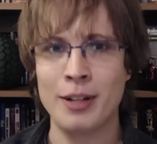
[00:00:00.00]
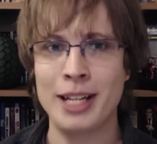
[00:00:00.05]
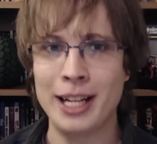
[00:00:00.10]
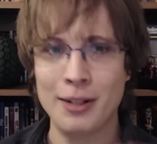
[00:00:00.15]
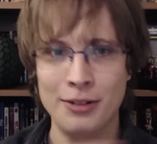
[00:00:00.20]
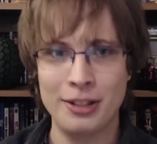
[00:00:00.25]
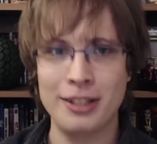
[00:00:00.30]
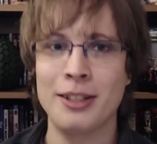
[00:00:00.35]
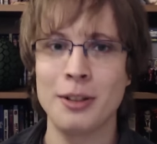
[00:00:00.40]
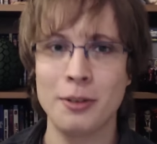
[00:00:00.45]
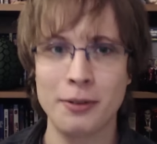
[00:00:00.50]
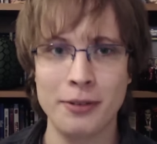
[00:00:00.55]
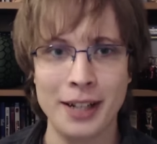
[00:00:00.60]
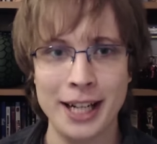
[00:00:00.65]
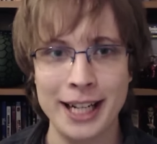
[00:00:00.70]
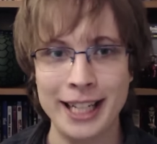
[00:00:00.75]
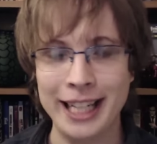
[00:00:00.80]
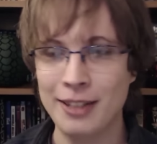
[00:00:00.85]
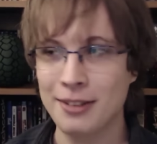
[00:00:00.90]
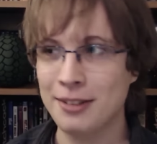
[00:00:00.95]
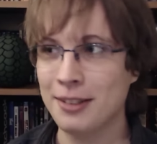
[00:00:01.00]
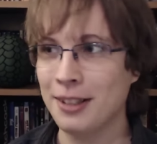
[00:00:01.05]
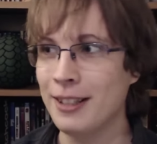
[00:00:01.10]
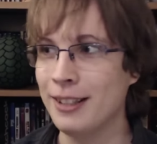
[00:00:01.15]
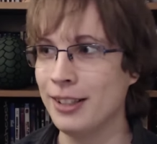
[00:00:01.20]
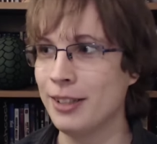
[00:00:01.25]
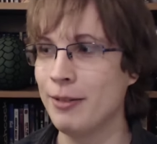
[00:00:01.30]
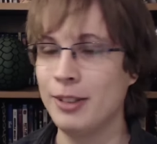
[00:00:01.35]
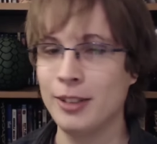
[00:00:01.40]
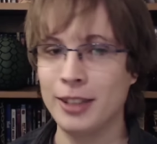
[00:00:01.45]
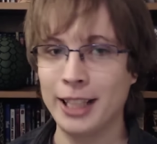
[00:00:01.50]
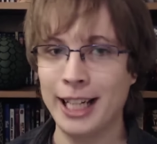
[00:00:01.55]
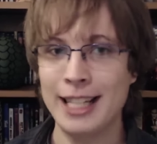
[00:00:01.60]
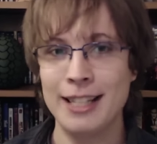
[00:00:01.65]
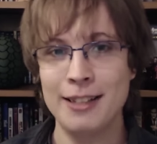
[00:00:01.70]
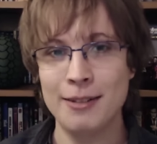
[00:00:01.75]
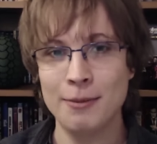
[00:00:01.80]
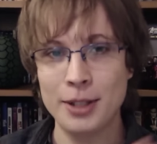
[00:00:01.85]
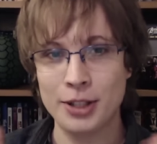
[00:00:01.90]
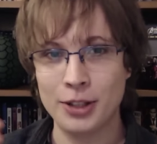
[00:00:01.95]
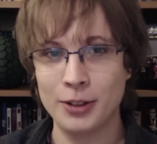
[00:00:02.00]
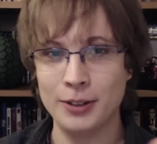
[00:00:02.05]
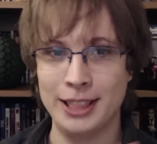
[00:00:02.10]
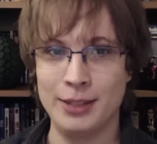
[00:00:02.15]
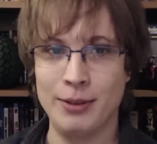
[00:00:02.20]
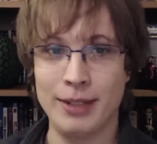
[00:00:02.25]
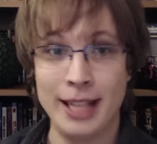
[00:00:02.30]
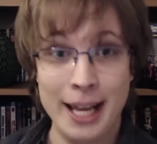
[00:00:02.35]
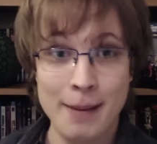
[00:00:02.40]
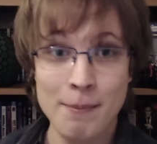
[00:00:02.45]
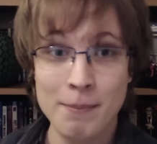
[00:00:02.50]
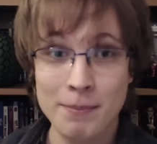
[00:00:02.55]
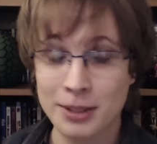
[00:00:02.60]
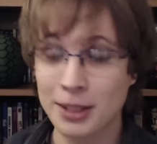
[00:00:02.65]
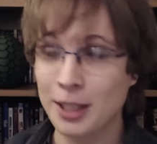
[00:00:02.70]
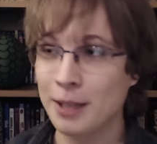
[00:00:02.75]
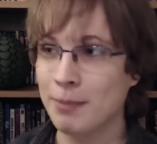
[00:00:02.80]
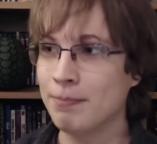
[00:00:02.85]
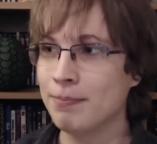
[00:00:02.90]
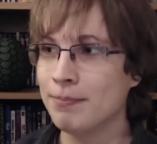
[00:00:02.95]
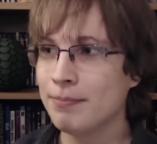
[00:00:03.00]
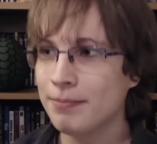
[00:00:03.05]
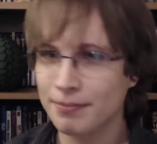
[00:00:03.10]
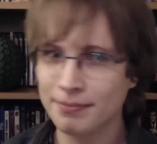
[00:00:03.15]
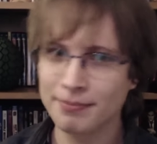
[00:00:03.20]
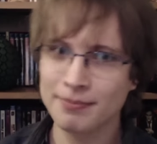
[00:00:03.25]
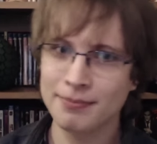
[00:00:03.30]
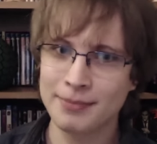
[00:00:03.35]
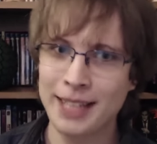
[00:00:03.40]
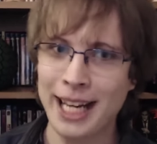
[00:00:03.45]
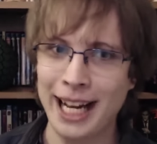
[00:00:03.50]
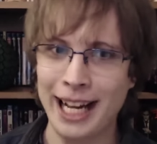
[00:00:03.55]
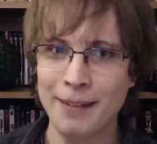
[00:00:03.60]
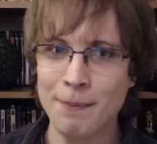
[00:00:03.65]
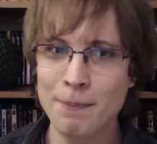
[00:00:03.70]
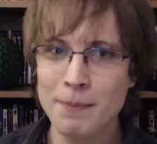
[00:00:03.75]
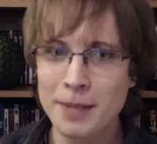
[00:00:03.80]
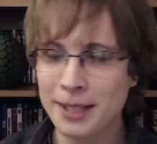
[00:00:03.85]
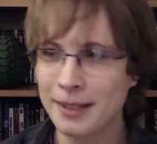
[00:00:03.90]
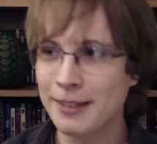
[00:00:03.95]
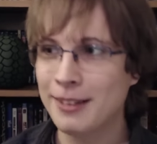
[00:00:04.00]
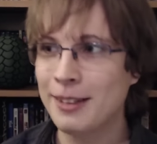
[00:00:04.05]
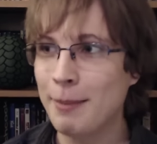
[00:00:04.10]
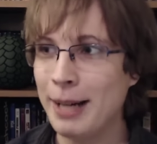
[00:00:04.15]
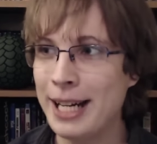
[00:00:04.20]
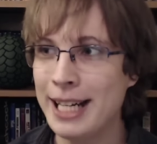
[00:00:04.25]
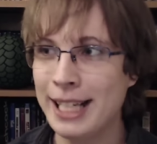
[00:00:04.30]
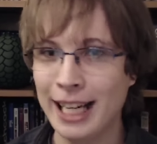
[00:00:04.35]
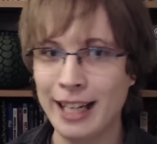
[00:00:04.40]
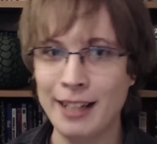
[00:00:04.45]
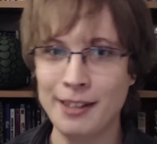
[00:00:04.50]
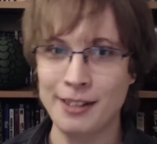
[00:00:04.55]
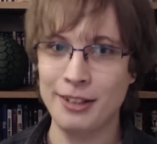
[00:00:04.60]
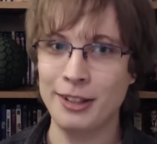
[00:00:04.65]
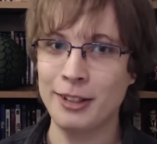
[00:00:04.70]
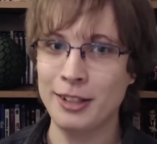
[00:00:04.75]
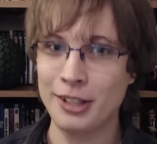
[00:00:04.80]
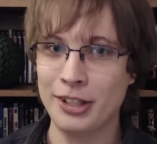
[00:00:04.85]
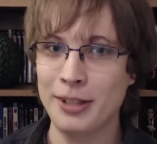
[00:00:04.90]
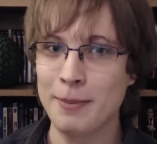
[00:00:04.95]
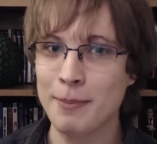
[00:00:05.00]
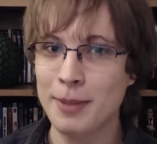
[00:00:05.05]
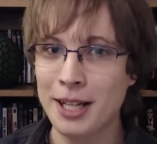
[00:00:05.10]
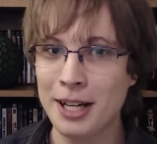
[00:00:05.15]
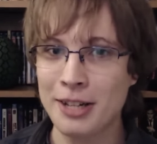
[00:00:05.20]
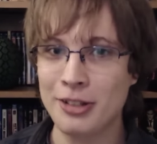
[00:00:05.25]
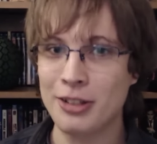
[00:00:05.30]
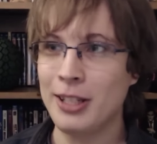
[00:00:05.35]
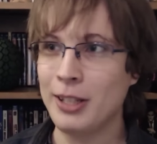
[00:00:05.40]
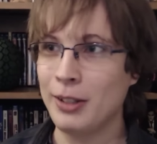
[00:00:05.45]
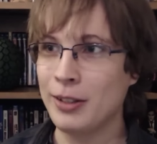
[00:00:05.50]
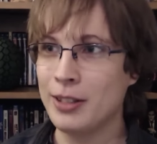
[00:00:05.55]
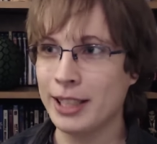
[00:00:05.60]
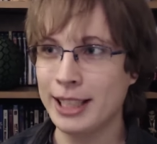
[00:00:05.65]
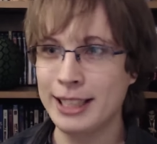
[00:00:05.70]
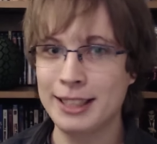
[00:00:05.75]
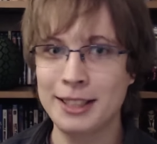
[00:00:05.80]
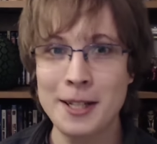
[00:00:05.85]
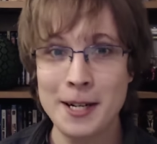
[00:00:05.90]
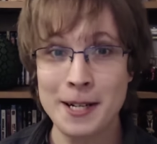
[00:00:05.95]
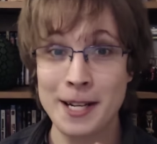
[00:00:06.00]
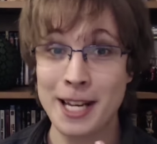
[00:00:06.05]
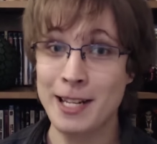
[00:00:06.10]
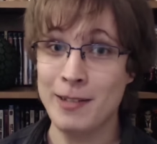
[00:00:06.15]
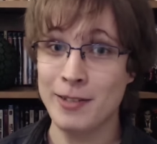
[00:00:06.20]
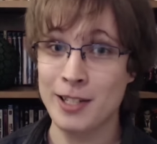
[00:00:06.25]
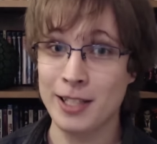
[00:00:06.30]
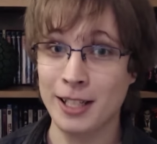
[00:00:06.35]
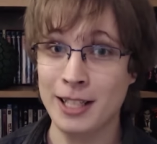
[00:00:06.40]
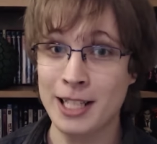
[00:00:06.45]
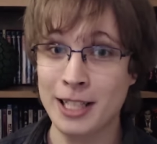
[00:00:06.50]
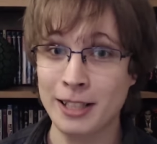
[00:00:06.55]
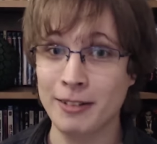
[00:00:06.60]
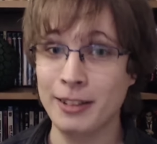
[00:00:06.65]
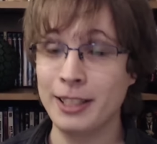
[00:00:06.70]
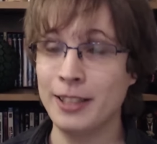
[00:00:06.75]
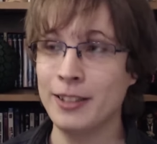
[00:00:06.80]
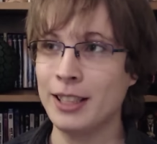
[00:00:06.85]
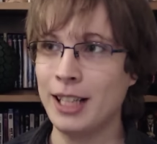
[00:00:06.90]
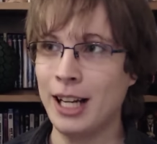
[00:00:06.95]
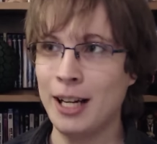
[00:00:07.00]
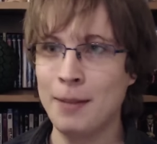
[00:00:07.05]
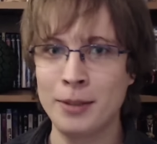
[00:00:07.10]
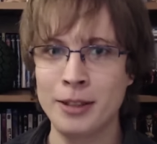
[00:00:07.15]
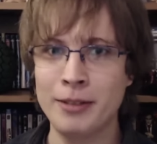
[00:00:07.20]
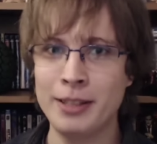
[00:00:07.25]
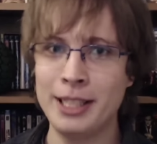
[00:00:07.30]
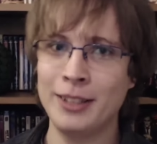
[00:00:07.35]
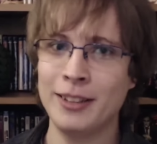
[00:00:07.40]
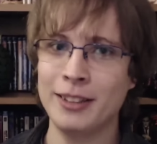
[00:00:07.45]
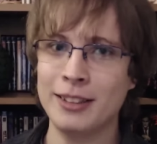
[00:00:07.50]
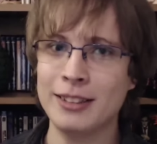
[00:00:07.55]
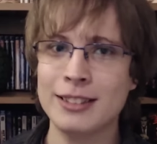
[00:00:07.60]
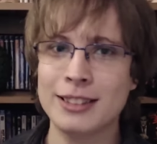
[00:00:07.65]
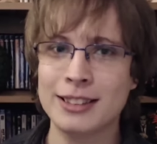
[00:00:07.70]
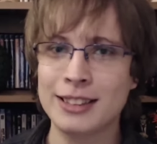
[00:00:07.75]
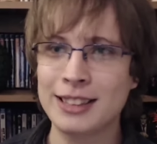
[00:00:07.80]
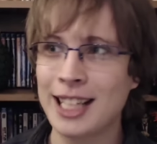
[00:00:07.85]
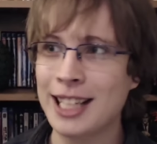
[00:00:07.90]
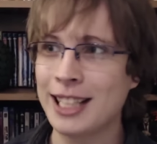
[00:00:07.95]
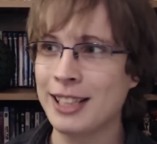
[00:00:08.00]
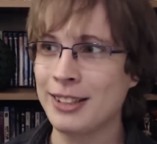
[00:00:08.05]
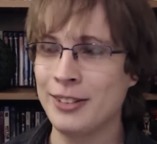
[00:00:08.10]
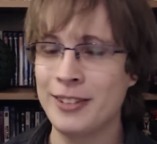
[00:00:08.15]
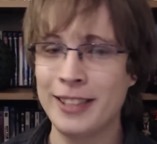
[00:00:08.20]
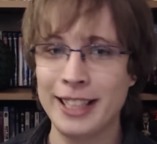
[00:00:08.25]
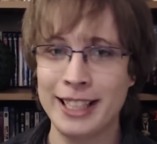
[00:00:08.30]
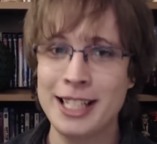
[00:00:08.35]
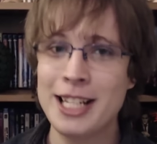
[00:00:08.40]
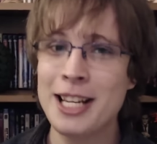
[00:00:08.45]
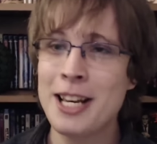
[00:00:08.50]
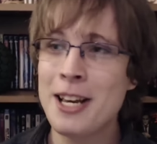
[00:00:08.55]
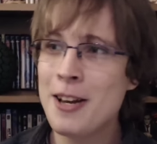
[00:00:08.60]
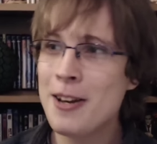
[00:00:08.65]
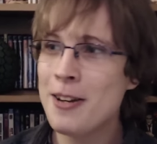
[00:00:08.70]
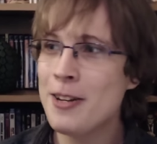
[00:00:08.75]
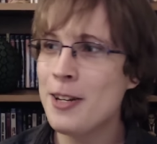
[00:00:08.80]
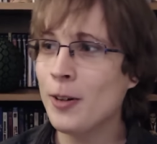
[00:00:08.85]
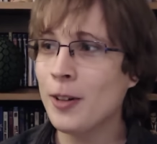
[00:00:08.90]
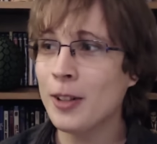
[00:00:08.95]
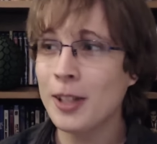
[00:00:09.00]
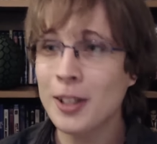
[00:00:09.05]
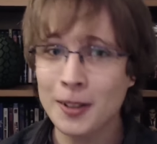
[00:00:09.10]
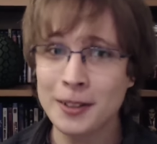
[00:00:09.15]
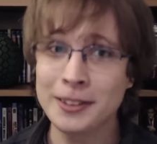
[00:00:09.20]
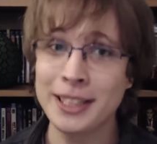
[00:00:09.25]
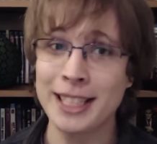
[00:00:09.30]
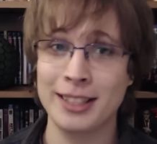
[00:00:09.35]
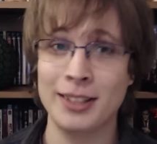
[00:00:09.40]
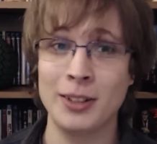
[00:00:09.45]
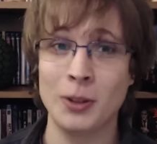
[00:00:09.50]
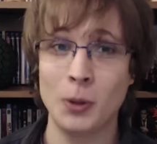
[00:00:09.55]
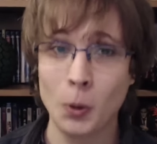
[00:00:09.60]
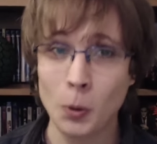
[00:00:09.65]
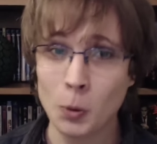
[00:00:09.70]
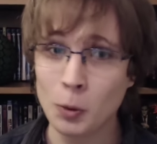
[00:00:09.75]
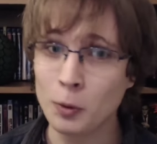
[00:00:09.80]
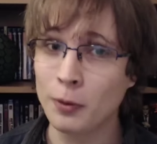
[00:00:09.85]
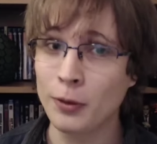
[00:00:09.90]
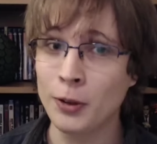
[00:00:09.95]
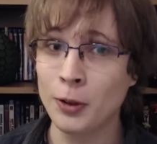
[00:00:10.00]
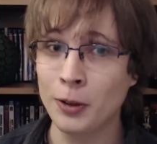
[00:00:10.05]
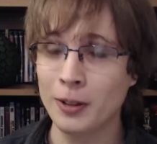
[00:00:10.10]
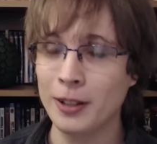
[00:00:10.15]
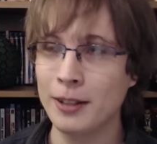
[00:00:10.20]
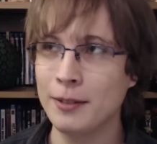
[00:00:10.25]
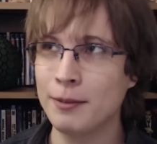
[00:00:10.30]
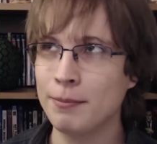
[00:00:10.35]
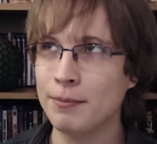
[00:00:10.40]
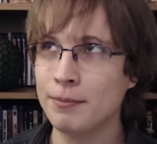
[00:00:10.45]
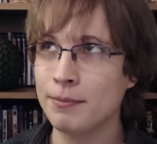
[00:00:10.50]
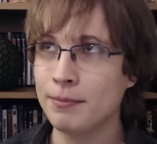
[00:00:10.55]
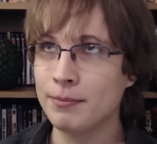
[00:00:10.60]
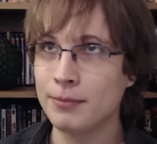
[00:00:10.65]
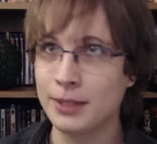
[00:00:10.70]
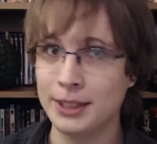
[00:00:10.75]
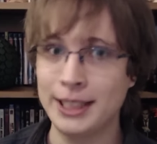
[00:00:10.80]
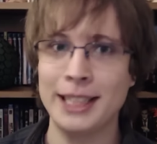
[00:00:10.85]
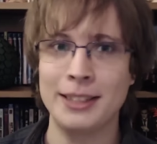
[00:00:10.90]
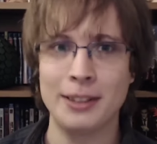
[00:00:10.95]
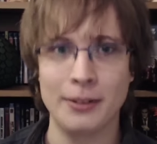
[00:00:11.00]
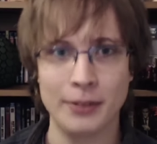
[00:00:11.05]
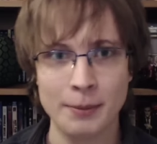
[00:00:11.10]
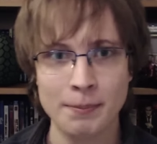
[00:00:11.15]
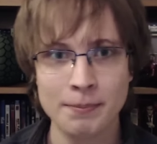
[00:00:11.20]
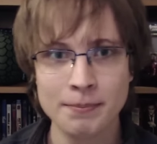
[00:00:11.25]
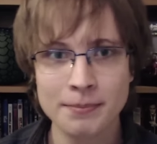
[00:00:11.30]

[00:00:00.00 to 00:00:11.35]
else is still fine outside, so we're not getting much content with them. So, yeah, the main characters. You've got Shinpachi, you've got Gintoki, you've got Kagura, you've got Kamui, you've got Takasugi. You've got context on all four, six of them.